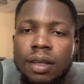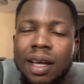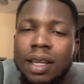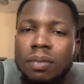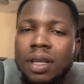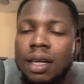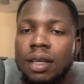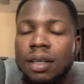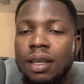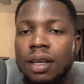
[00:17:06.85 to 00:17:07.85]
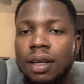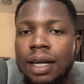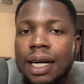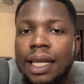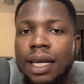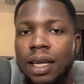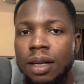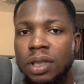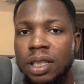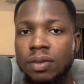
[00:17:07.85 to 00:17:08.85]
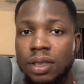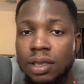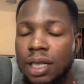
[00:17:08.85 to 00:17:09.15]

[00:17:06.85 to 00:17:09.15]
and they be like, "Can I help them with this?"